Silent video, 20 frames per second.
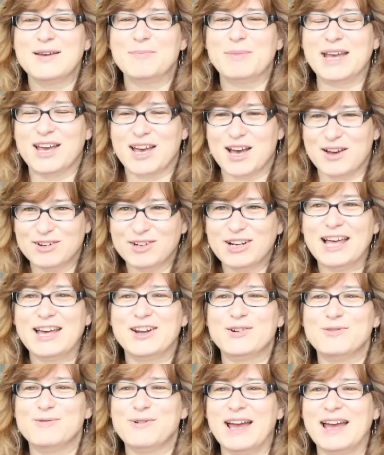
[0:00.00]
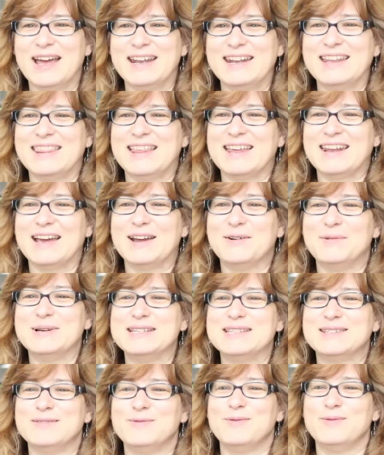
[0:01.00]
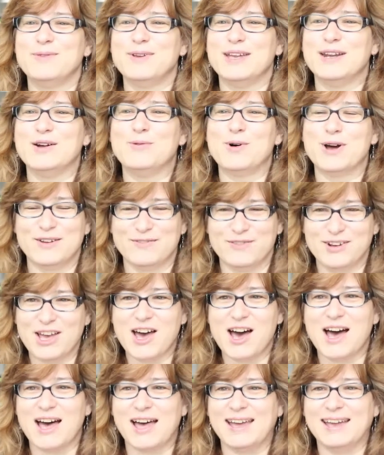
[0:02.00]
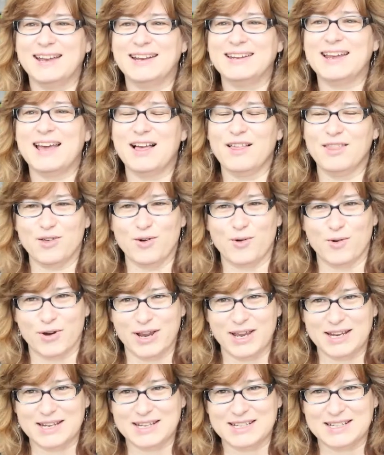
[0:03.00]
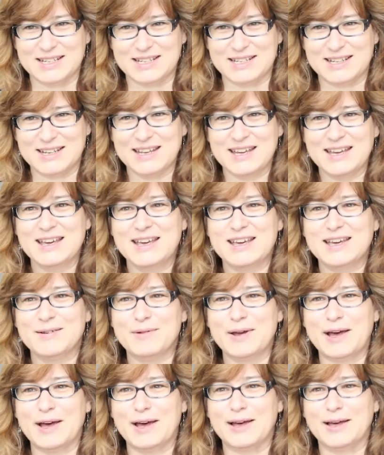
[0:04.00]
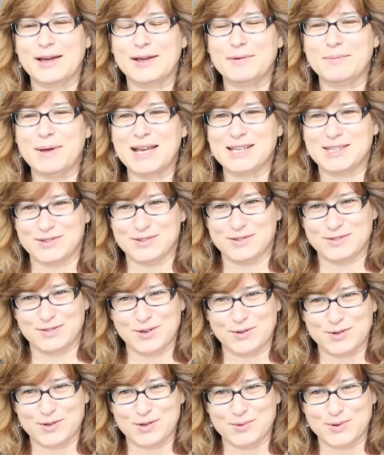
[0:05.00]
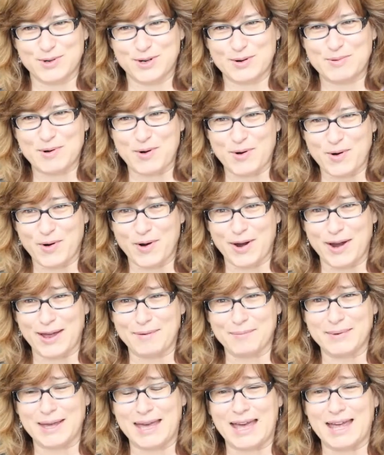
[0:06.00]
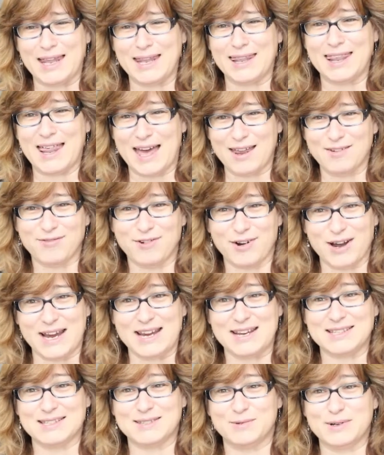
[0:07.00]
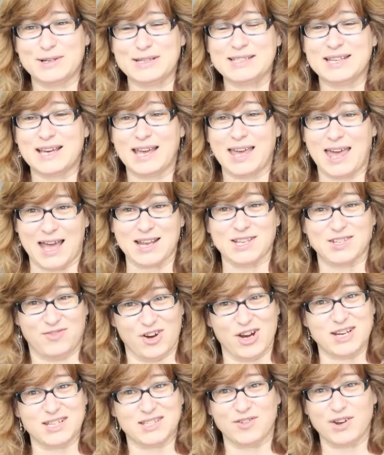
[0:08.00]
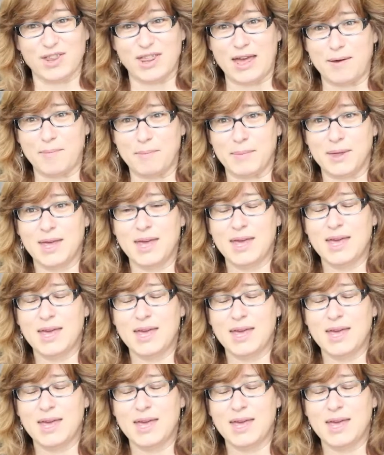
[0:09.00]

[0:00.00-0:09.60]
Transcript: My cover letter read that I was in a one-of-a-kind, health-oriented a Masters of Social Work program, and that phrase was a catchphrase for them.